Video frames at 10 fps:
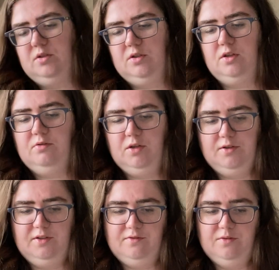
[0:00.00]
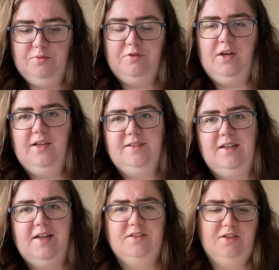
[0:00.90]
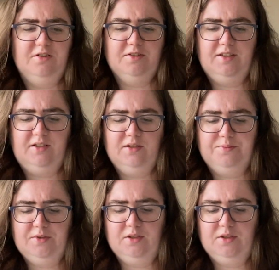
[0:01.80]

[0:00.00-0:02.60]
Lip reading: and they're all different. But when I start it, you'll see them.